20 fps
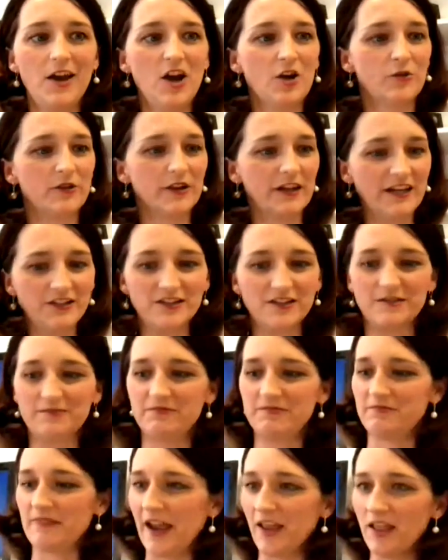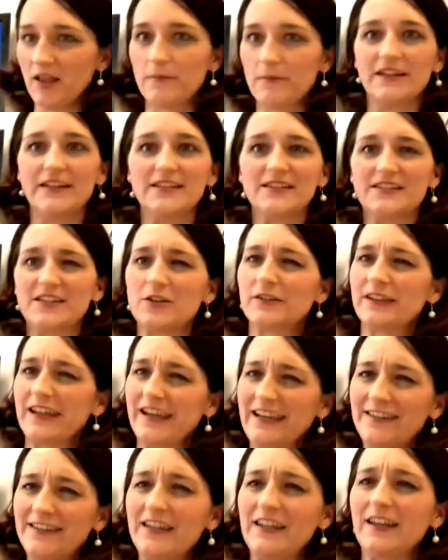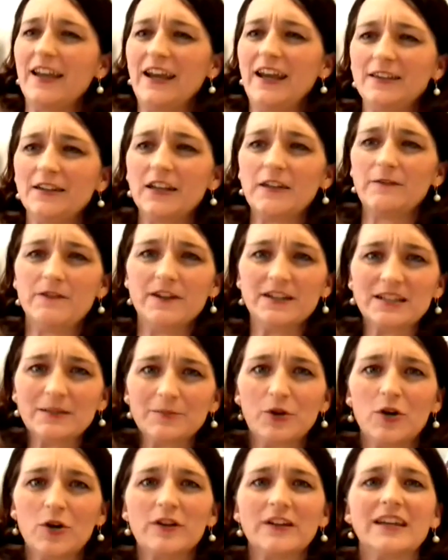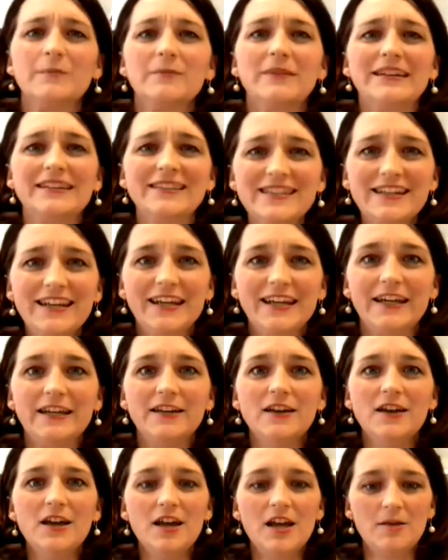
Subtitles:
where each element is still easily visible and can be seen,